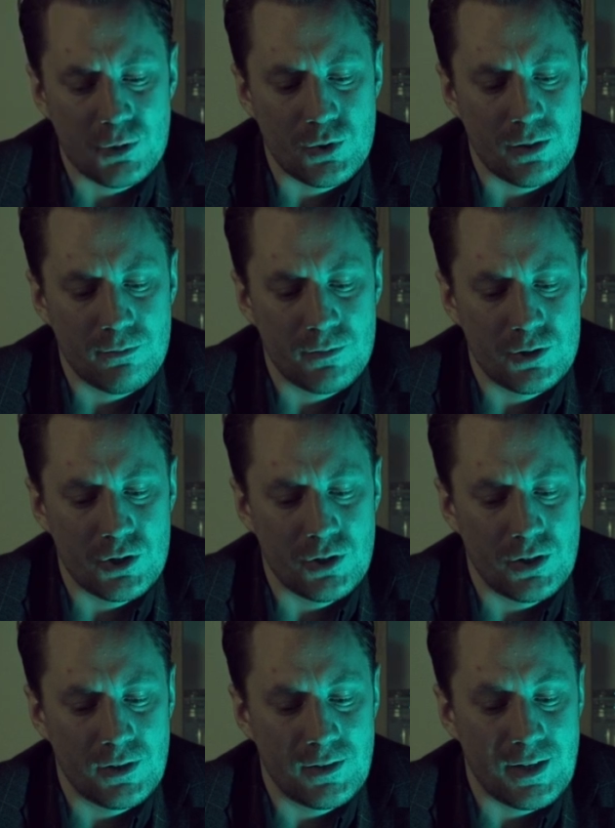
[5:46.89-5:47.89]
to him
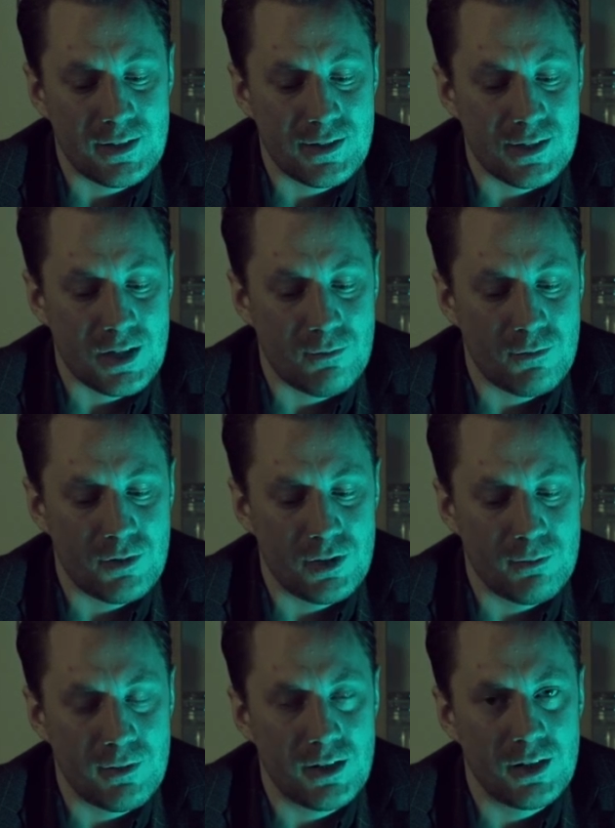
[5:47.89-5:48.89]
during that summer
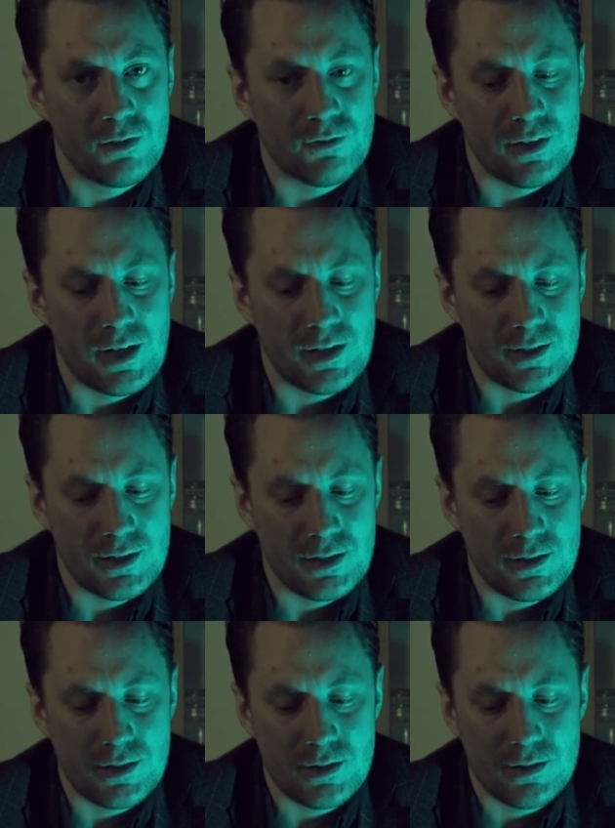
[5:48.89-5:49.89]
in the middle of the
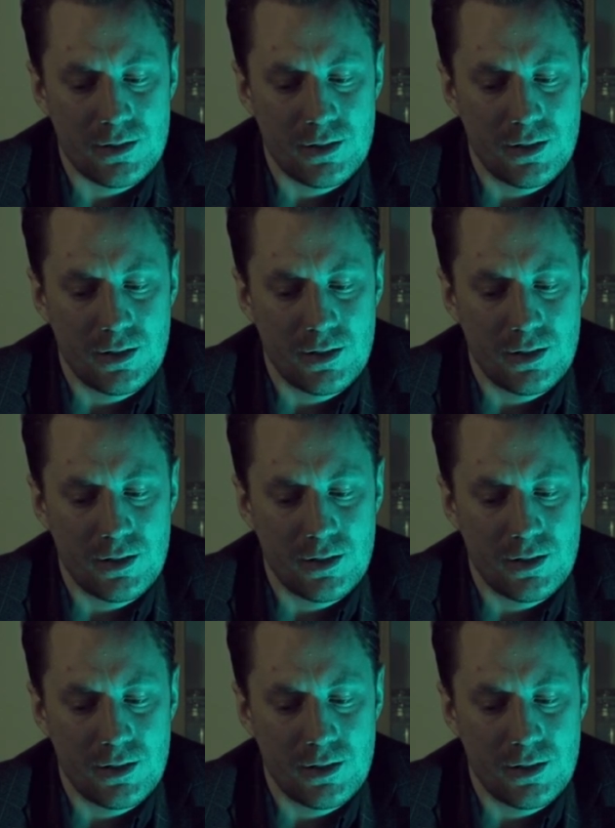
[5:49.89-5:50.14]
80s.